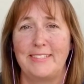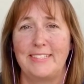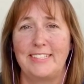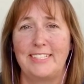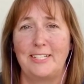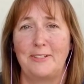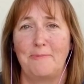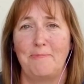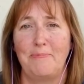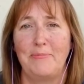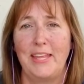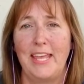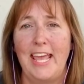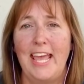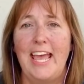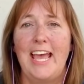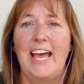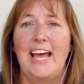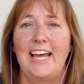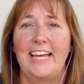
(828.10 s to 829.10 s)

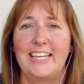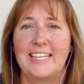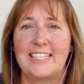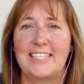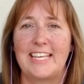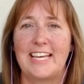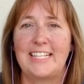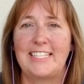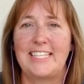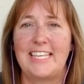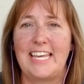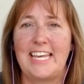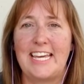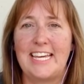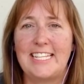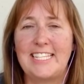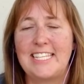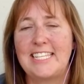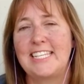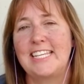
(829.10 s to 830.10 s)
So I guess that's
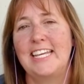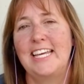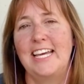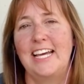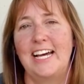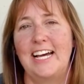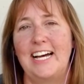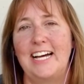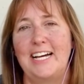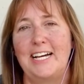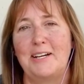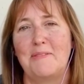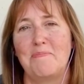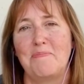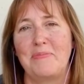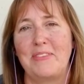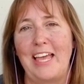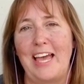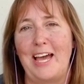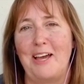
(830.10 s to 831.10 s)
it.
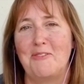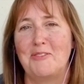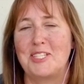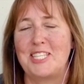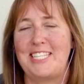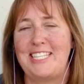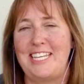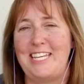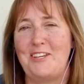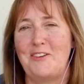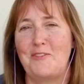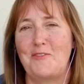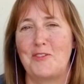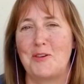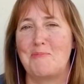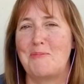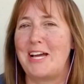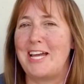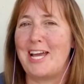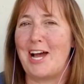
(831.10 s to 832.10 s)
I will see you
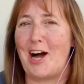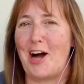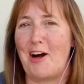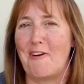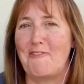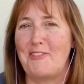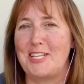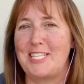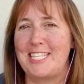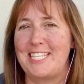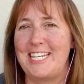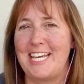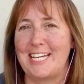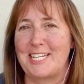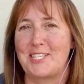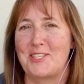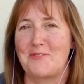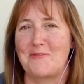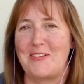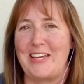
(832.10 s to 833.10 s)
from my office
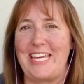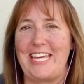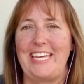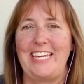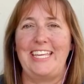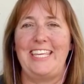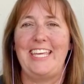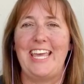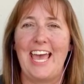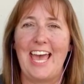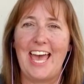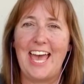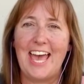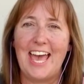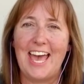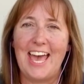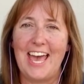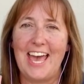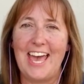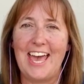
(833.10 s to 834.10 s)
next week.
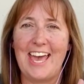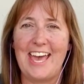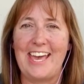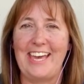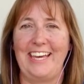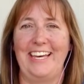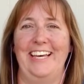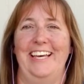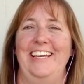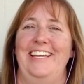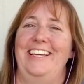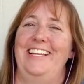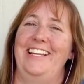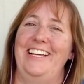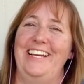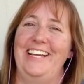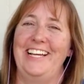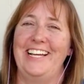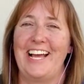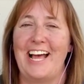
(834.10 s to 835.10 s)
Yay!
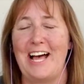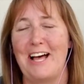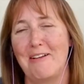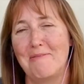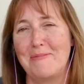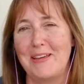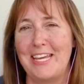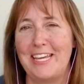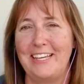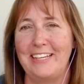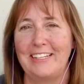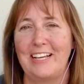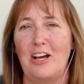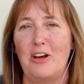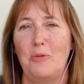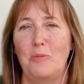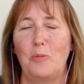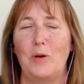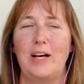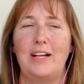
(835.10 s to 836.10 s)
I'll be
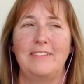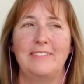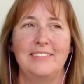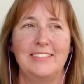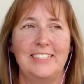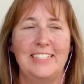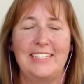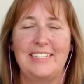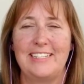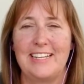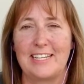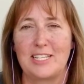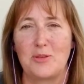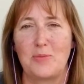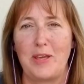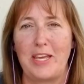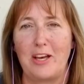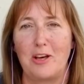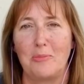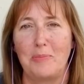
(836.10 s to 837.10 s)
home. Well, next
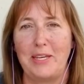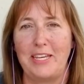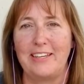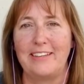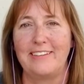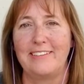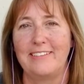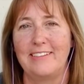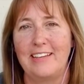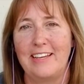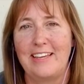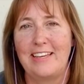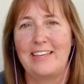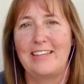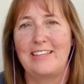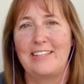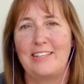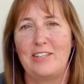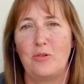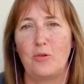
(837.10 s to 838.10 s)
week I'll be
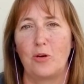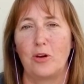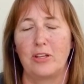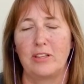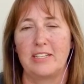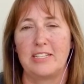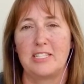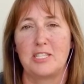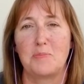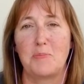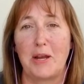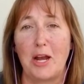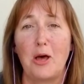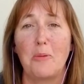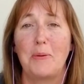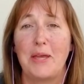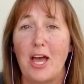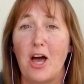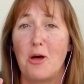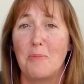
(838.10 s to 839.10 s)
in New Orleans, but
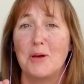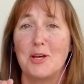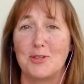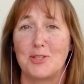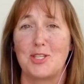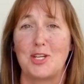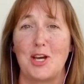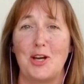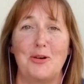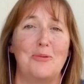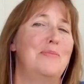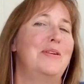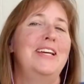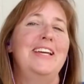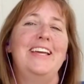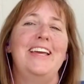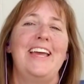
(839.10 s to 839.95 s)
I'll be almost home.